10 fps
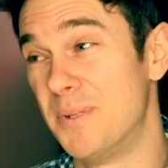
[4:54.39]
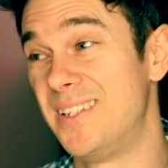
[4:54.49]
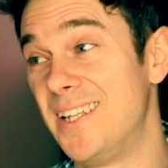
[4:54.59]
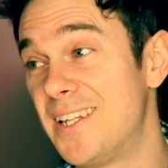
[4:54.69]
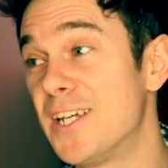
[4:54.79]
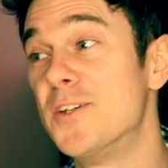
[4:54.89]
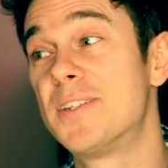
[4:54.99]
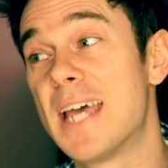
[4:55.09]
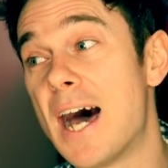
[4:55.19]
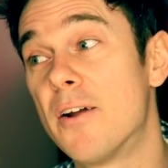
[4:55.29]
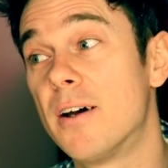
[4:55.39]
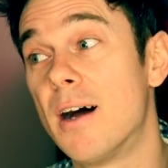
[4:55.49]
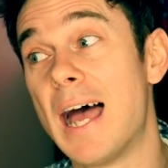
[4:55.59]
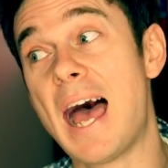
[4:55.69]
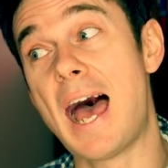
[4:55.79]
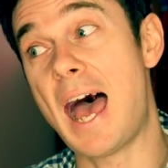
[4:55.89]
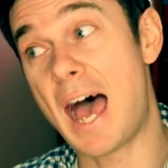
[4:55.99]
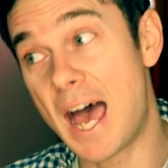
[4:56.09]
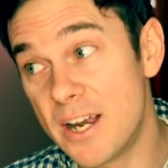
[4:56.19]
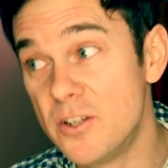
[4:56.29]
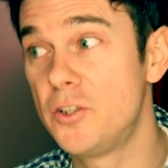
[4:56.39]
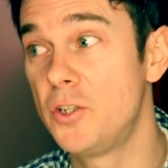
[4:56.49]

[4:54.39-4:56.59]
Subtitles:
But did they use cow dung and